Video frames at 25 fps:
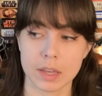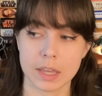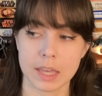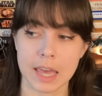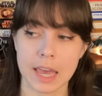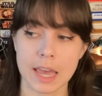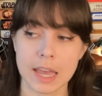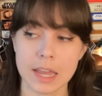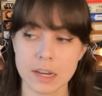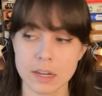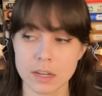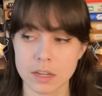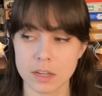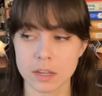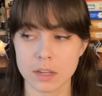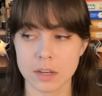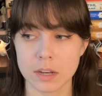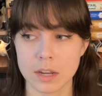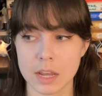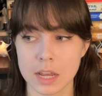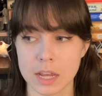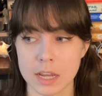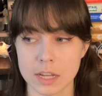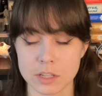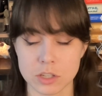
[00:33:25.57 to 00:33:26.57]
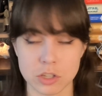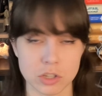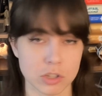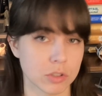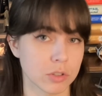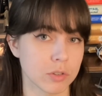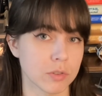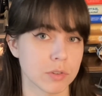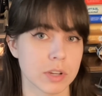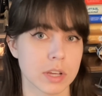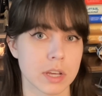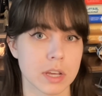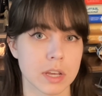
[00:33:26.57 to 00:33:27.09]
Kanan and
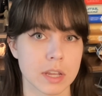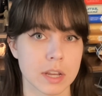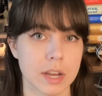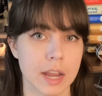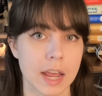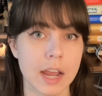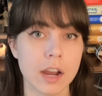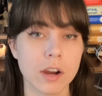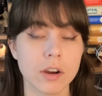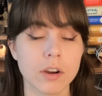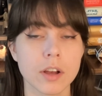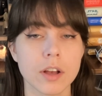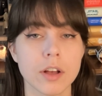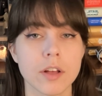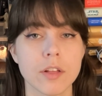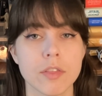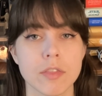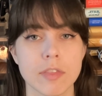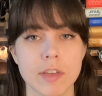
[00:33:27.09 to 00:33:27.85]
Zaluna and Hera,